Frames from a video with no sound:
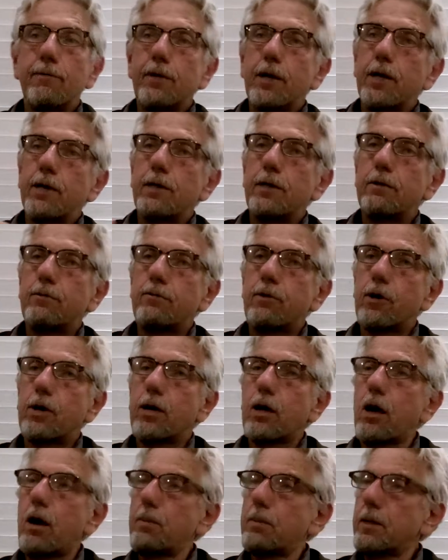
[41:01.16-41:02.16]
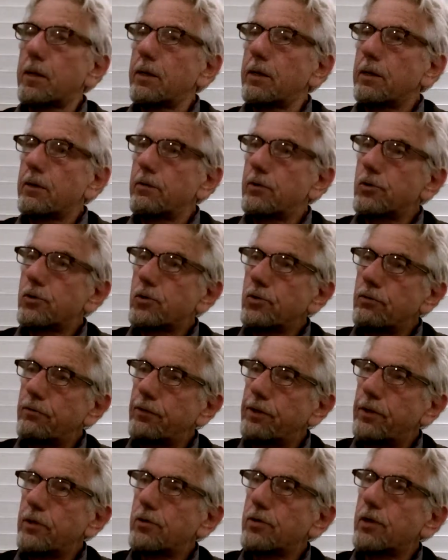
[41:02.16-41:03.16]
the idea, a very common idea of the
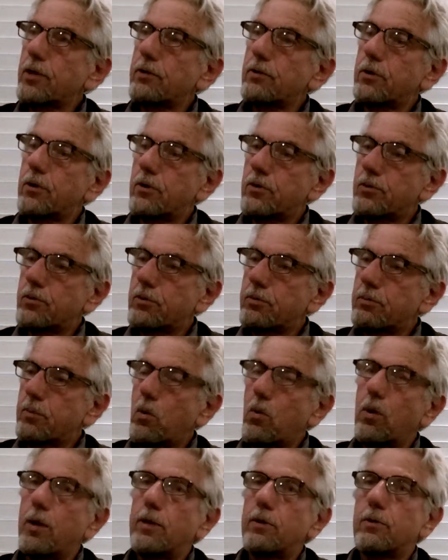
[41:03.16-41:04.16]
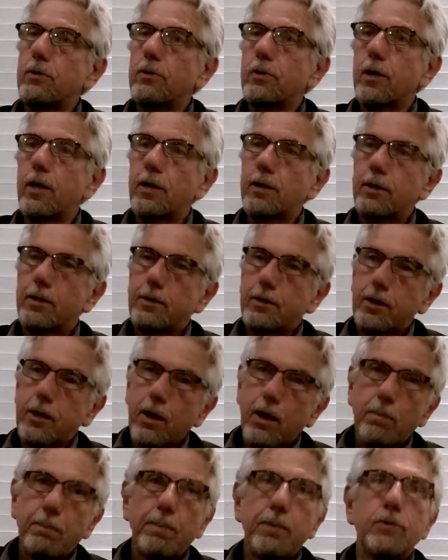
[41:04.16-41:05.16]
Sufis, that there's the point and then the
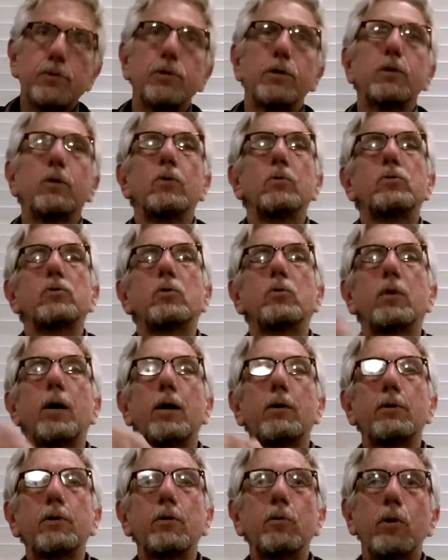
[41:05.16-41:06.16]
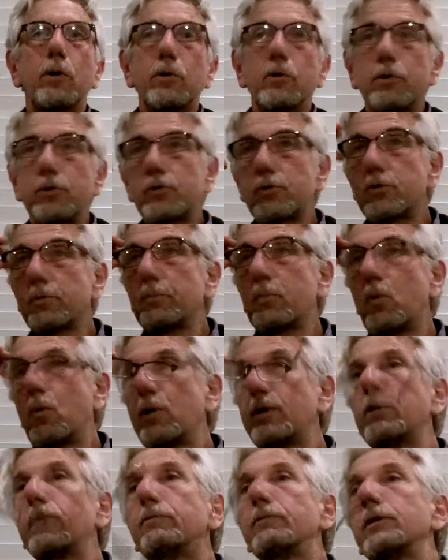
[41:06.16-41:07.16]
compass that goes around it, whether it's the
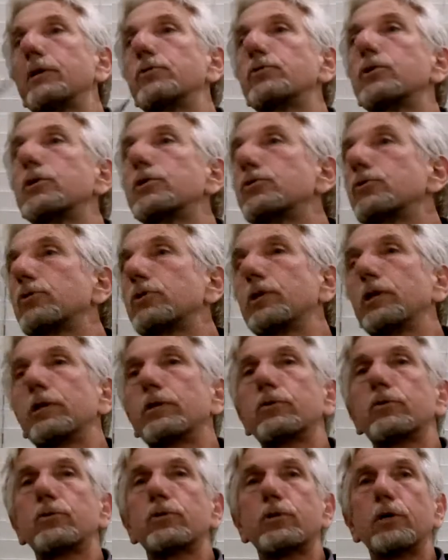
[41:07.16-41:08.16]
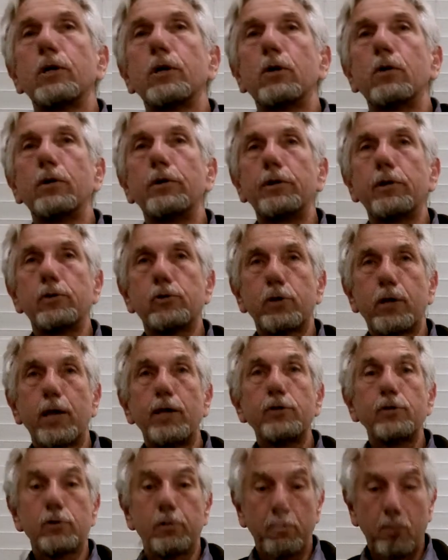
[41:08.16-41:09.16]
point of existence or in this
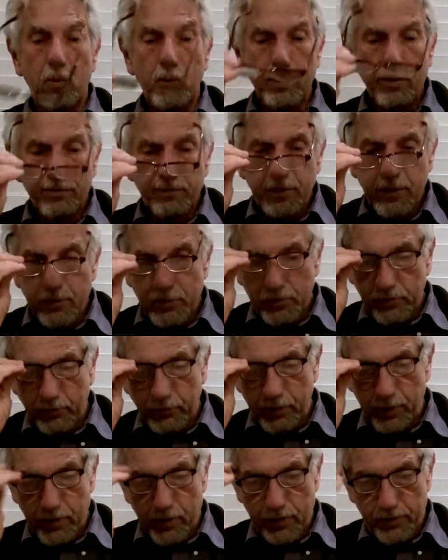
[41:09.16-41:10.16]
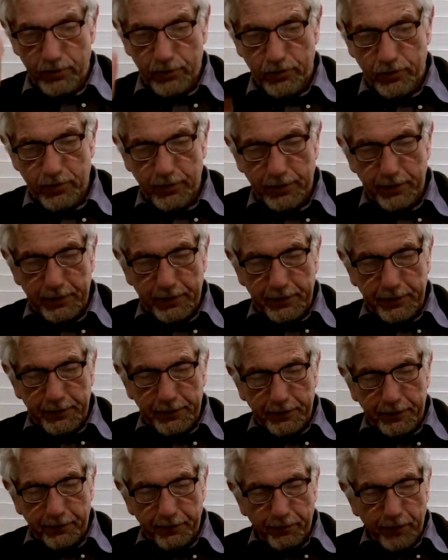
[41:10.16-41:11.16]
case the point of these spheres.
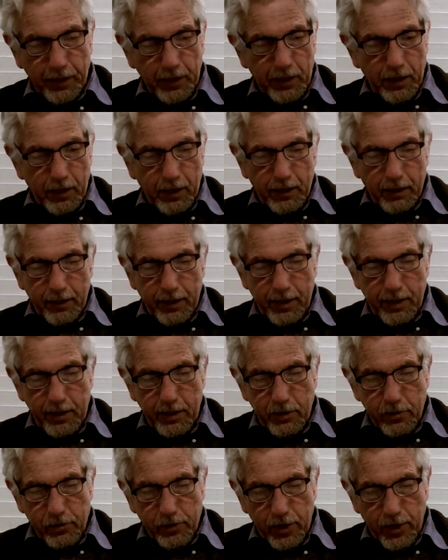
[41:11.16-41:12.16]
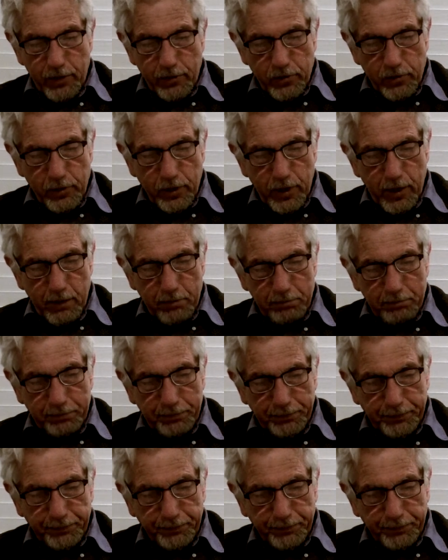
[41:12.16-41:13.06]
Then he says, um,